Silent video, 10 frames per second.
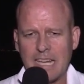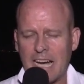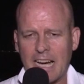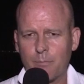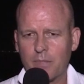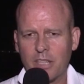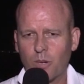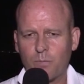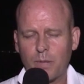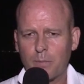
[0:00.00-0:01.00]
You
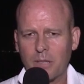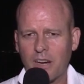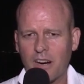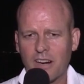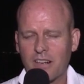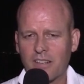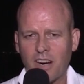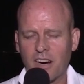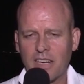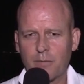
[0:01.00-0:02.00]
know, people
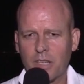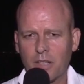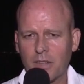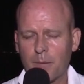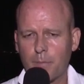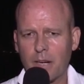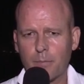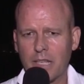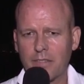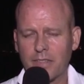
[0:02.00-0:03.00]
are living on their bare
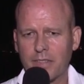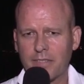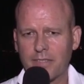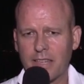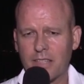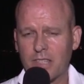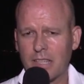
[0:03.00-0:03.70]
means at this stage,